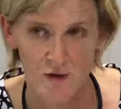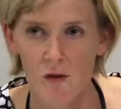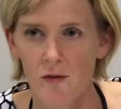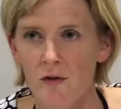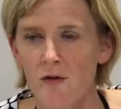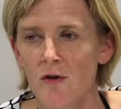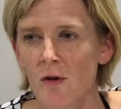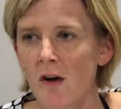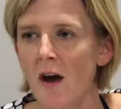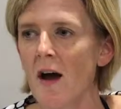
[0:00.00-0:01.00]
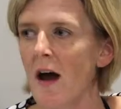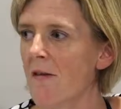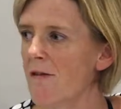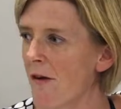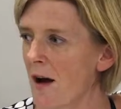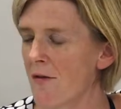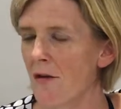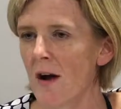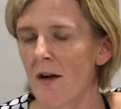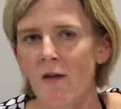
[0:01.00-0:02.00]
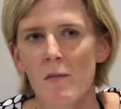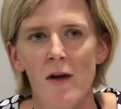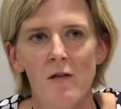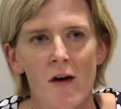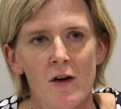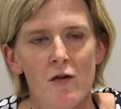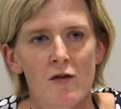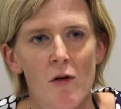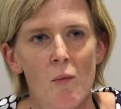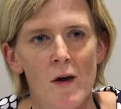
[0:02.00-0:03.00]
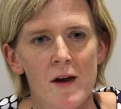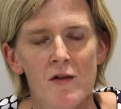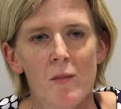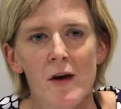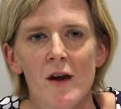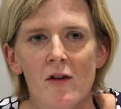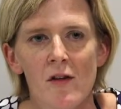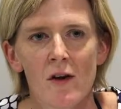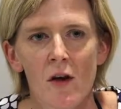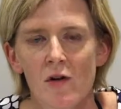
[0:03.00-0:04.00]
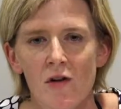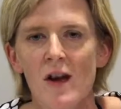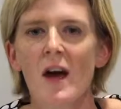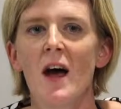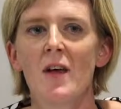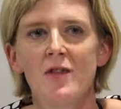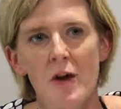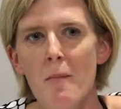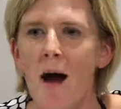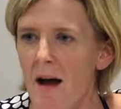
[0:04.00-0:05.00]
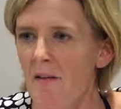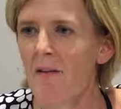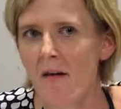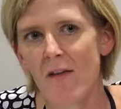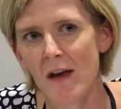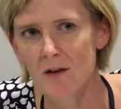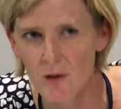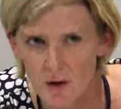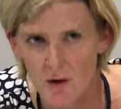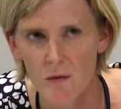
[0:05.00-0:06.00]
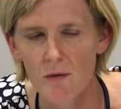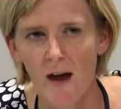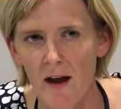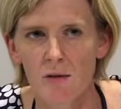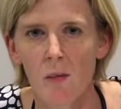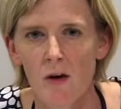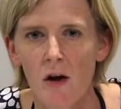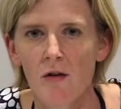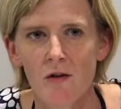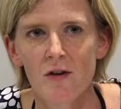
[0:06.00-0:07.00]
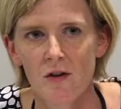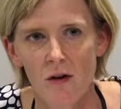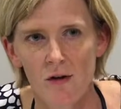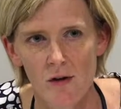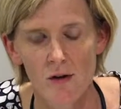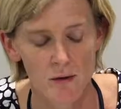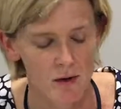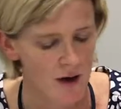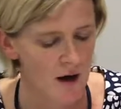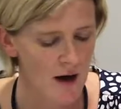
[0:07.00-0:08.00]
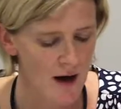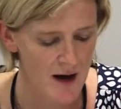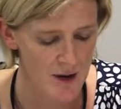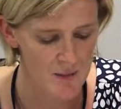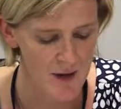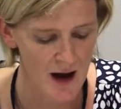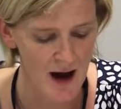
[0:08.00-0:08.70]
of this new drug and fight for it. If the manufacturers aren't willing to bring it to their country, demand that they do. That's what countries can do. And